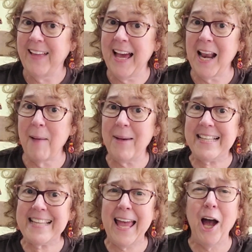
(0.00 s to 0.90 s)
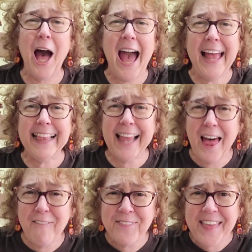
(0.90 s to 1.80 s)
And I may say, I
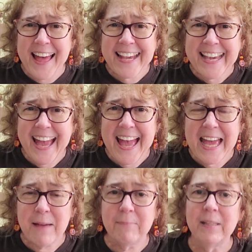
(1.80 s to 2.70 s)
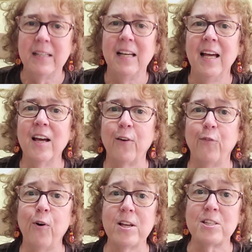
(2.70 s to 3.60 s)
love that game, in a
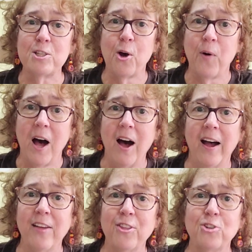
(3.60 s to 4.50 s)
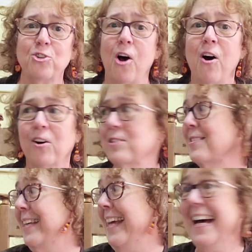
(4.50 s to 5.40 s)
voice so high, the
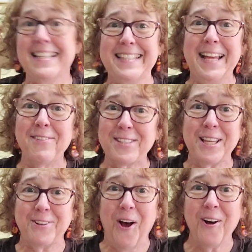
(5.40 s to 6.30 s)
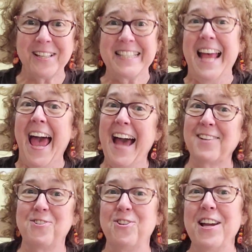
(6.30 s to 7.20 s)
dogs, yes, there's the dog's
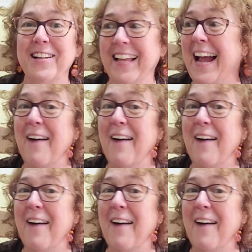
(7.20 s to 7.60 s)
tags jingling.